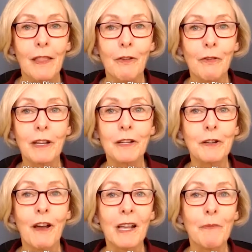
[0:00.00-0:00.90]
They're going to
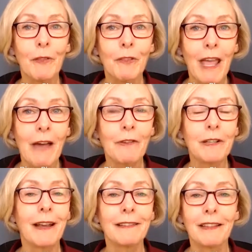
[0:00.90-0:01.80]
talk about the
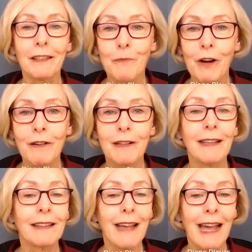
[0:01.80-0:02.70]
advertising, the
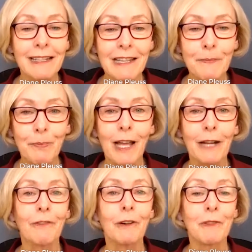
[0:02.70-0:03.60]
marketing, the IT
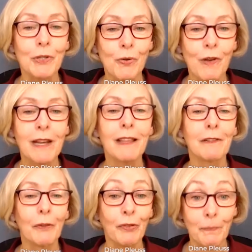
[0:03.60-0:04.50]
platform, their training,
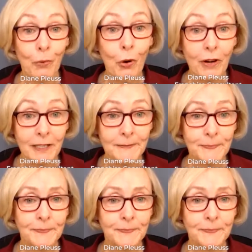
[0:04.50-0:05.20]
their support.